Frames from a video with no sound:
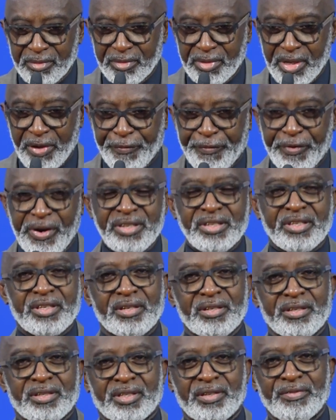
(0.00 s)
a French
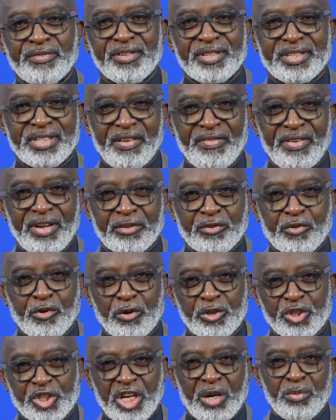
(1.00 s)
civil servant
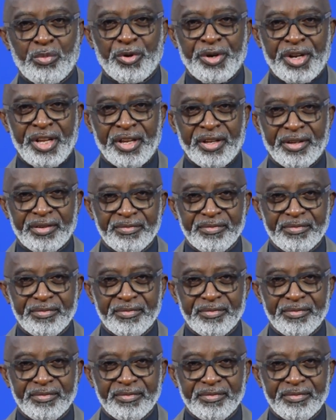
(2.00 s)
called Jean Monnet.